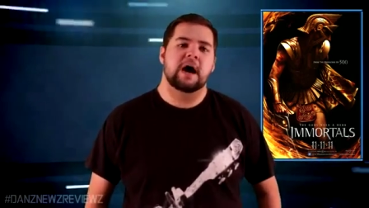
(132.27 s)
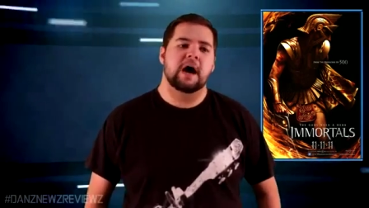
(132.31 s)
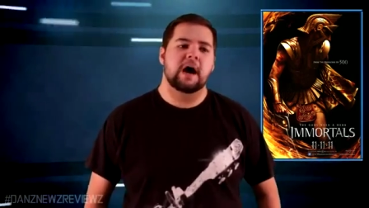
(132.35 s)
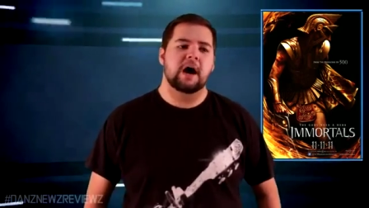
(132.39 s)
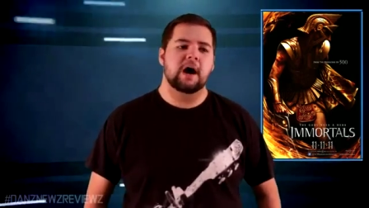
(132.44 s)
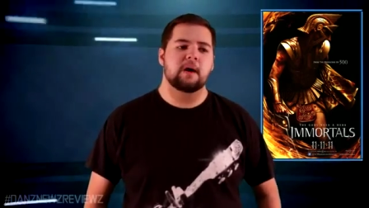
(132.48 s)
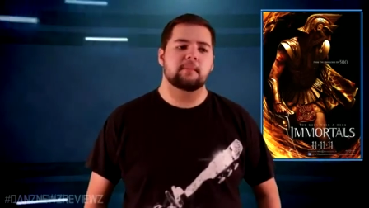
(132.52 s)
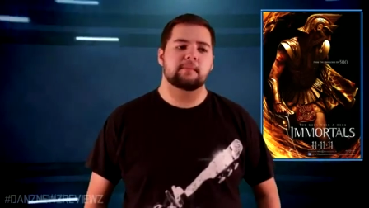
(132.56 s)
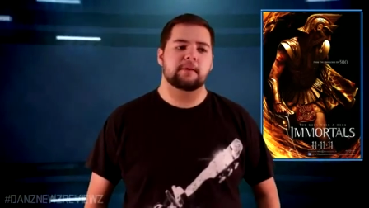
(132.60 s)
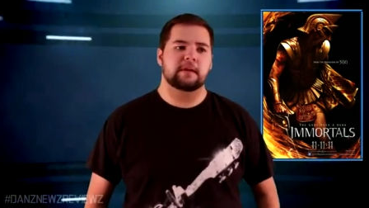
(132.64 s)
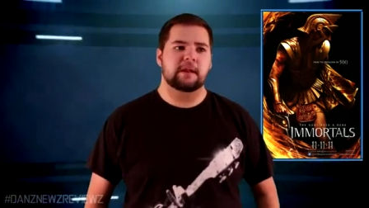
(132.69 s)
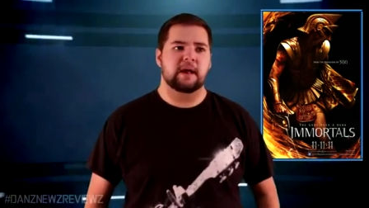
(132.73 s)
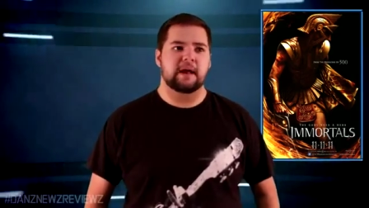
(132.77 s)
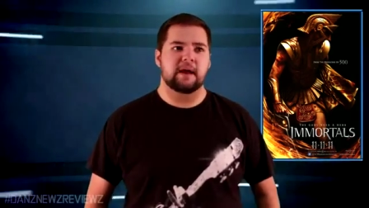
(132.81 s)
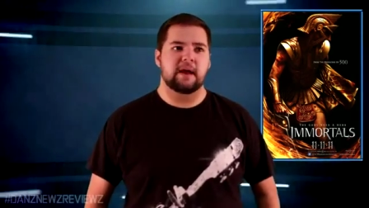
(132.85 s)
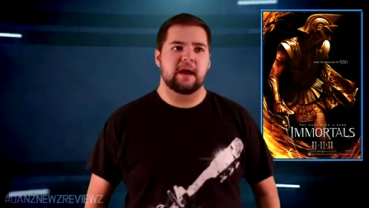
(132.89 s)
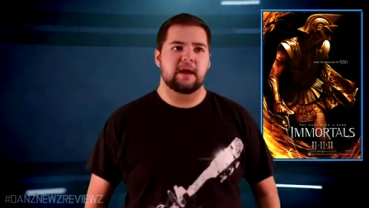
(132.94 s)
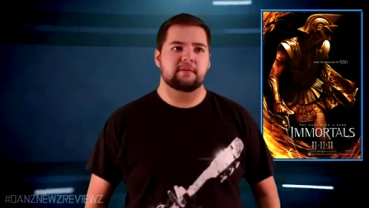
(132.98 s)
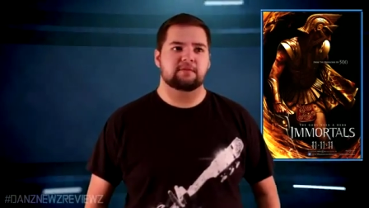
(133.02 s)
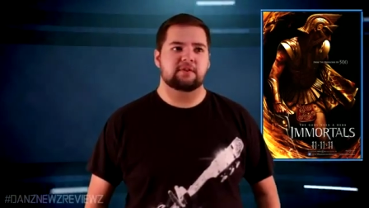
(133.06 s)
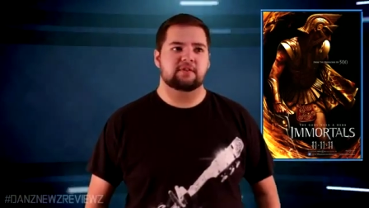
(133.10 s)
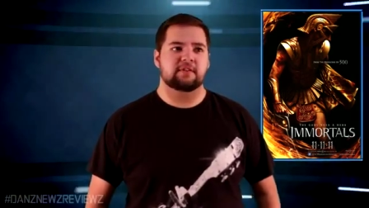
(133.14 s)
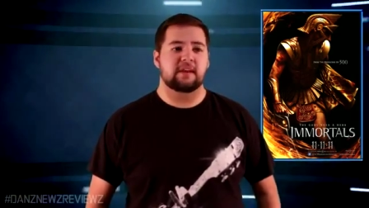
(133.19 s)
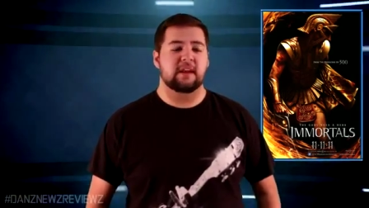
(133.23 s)
But I
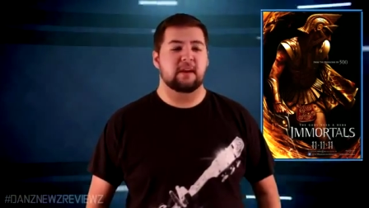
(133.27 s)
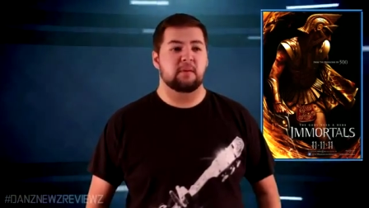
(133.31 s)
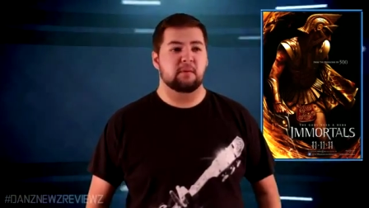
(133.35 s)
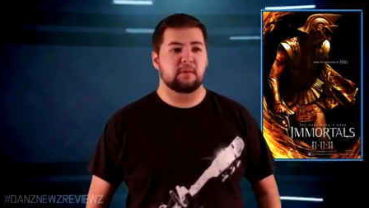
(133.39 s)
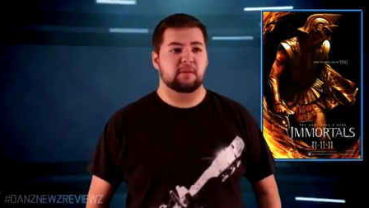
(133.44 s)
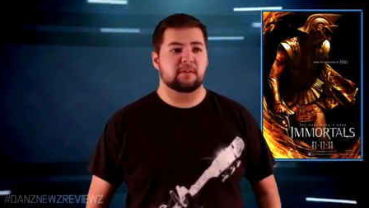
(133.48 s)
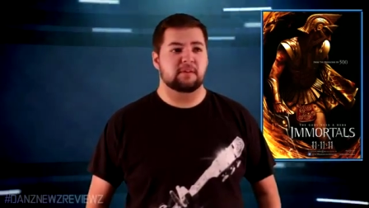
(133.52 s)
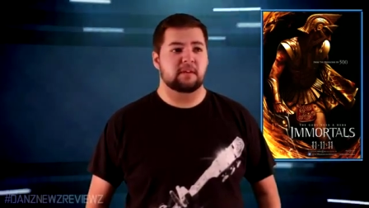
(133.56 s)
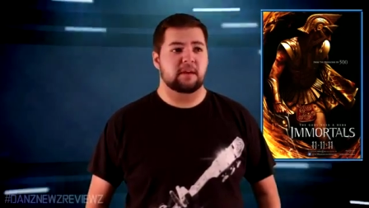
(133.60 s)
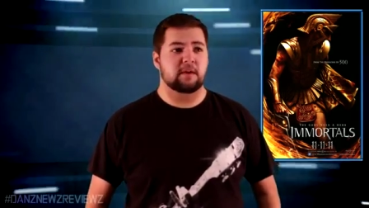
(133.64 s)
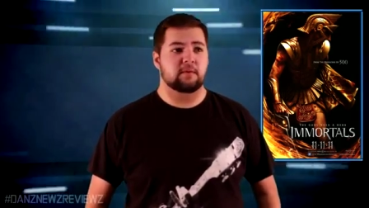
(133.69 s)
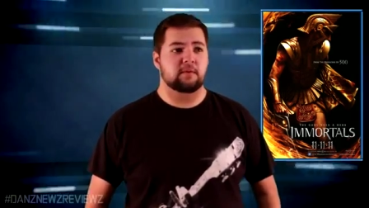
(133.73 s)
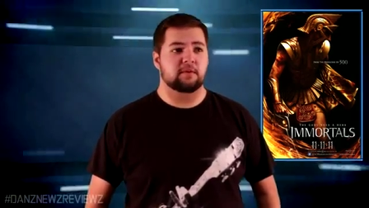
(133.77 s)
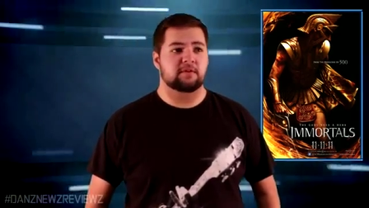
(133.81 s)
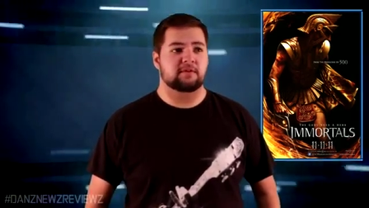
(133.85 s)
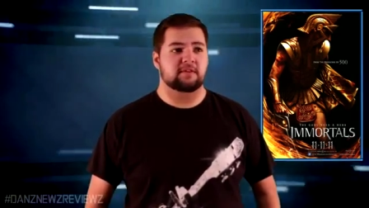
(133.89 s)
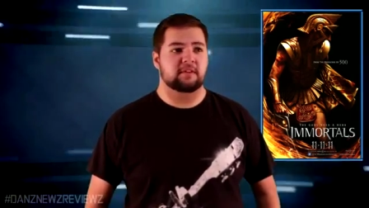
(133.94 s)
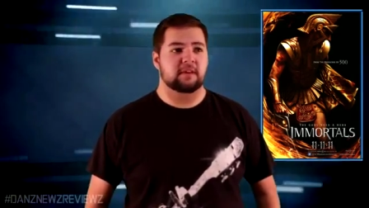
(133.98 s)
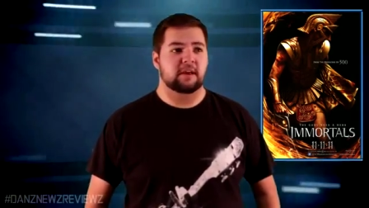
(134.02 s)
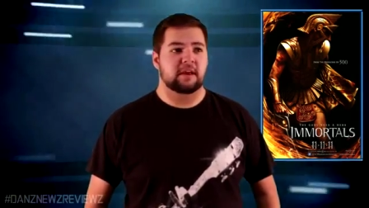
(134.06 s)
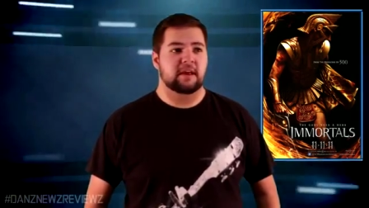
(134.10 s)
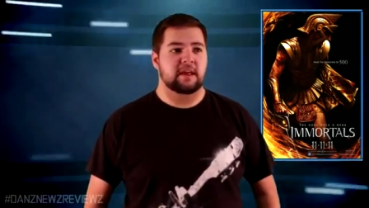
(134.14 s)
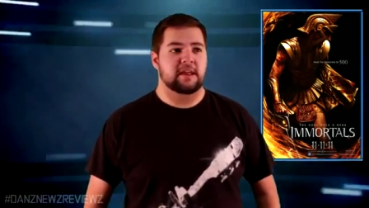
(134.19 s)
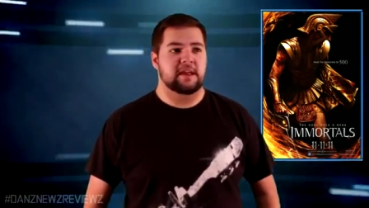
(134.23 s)
have to say, it was
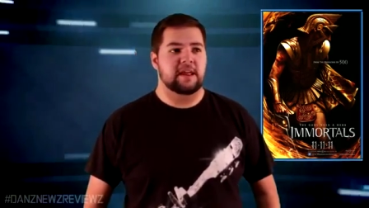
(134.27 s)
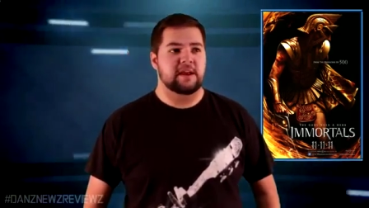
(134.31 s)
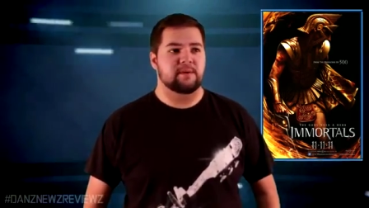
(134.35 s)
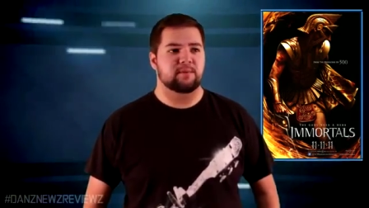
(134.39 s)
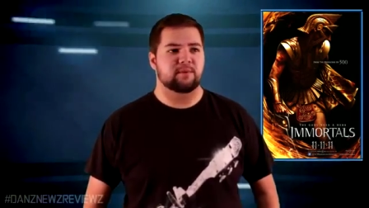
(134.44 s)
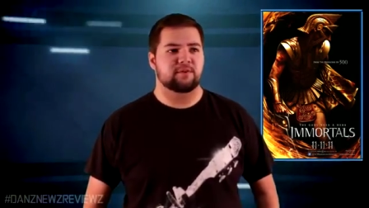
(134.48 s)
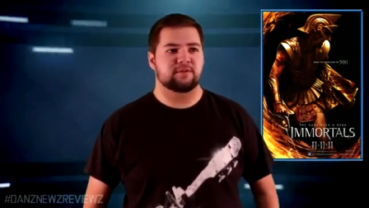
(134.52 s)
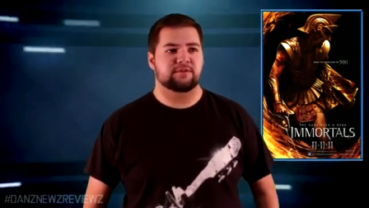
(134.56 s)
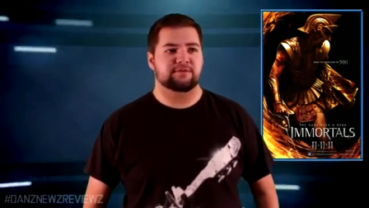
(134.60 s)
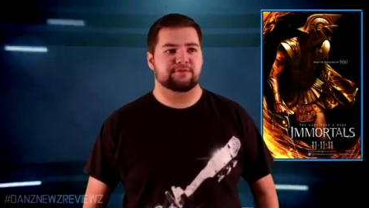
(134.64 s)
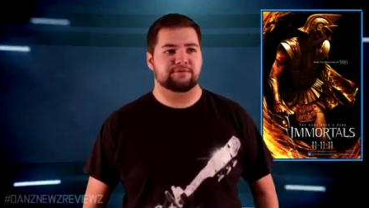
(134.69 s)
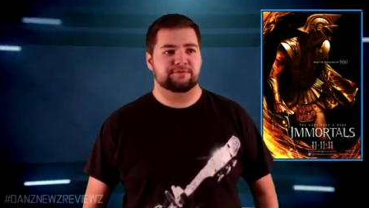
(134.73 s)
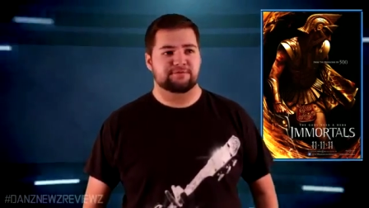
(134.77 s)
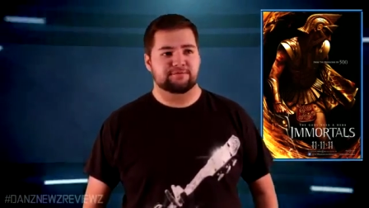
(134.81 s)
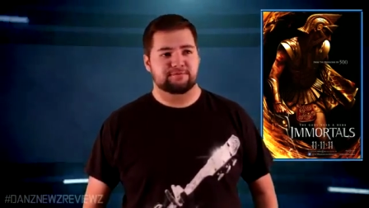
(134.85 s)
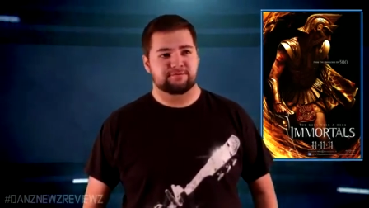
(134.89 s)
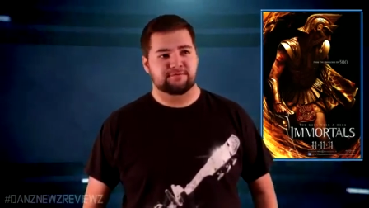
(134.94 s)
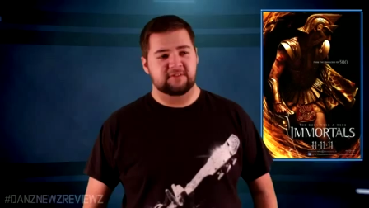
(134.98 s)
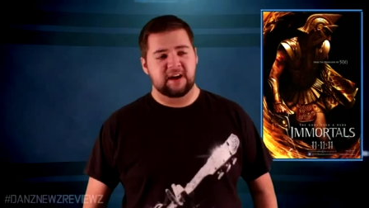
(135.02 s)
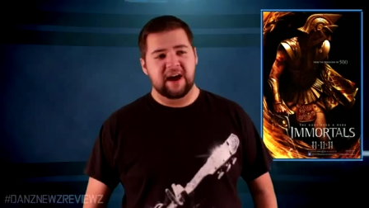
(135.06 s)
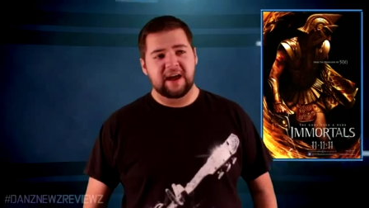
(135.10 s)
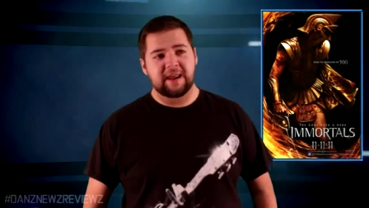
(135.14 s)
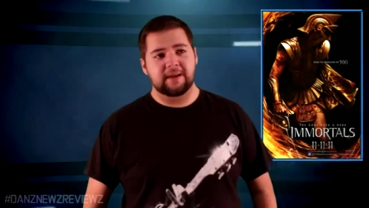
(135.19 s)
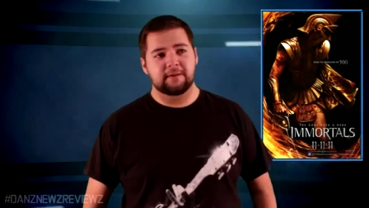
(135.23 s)

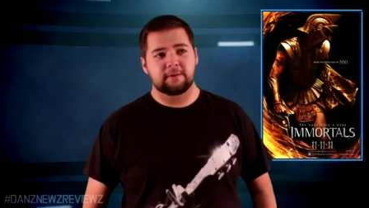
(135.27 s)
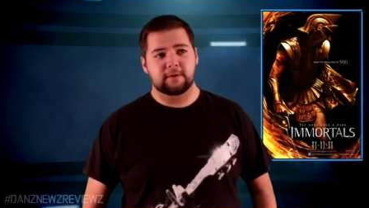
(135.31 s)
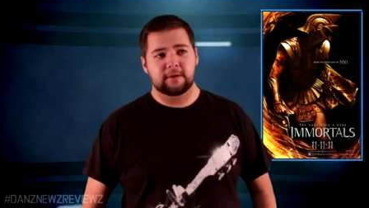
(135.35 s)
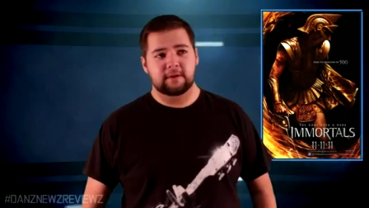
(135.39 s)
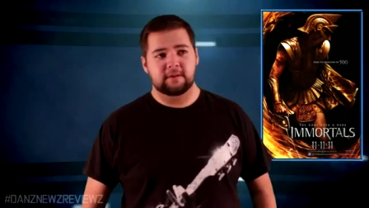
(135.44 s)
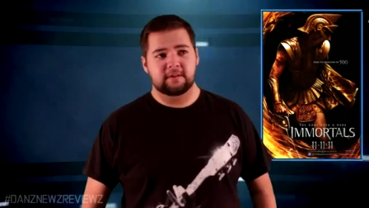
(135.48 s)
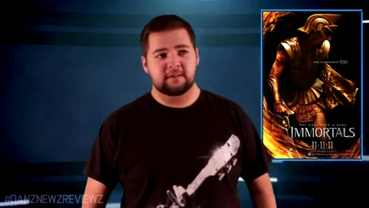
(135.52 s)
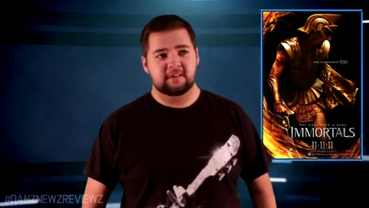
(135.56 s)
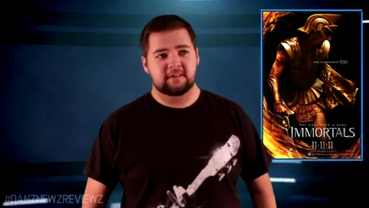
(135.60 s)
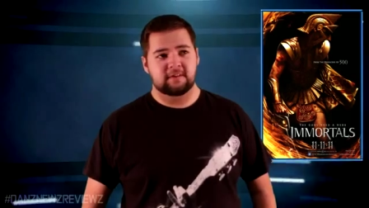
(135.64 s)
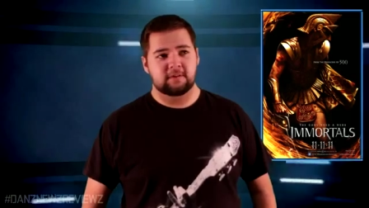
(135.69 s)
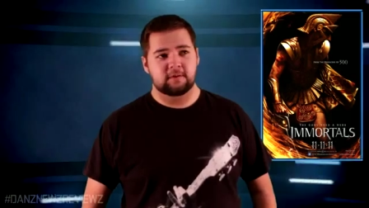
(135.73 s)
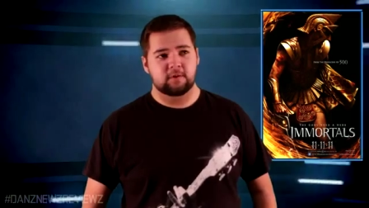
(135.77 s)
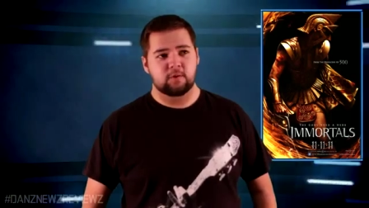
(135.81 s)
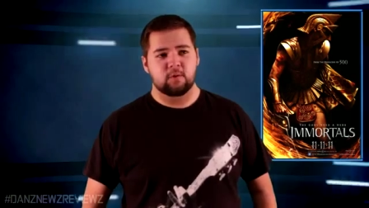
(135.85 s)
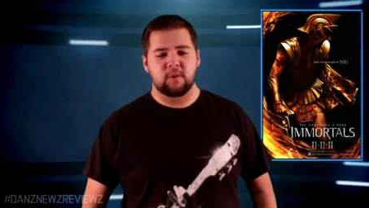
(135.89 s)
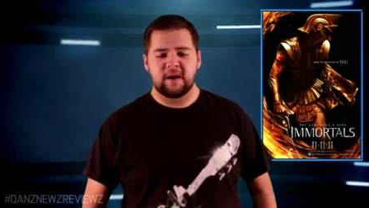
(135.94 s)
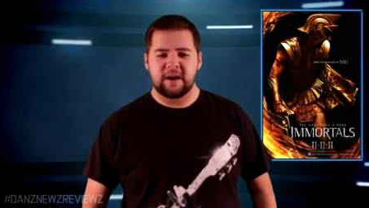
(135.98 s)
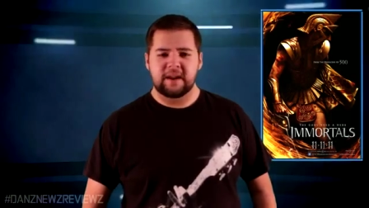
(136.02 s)
violent.